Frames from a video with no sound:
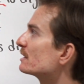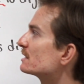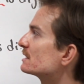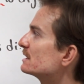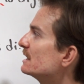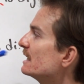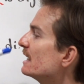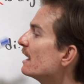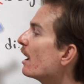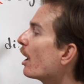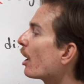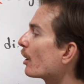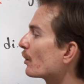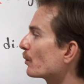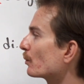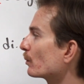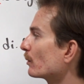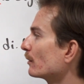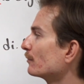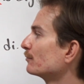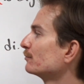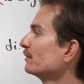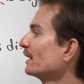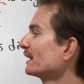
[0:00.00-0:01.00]
to see are the
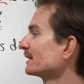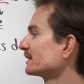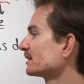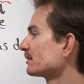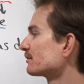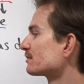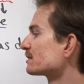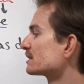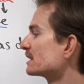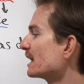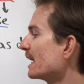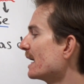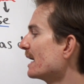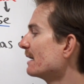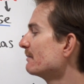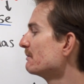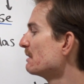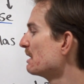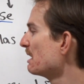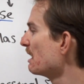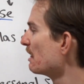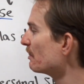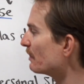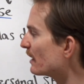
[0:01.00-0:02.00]
reflexive sé.
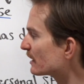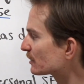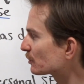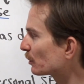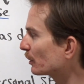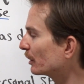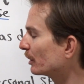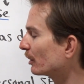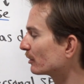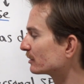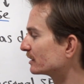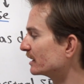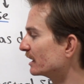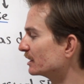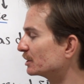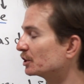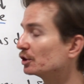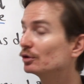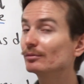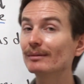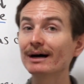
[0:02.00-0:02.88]
This one you don't see it too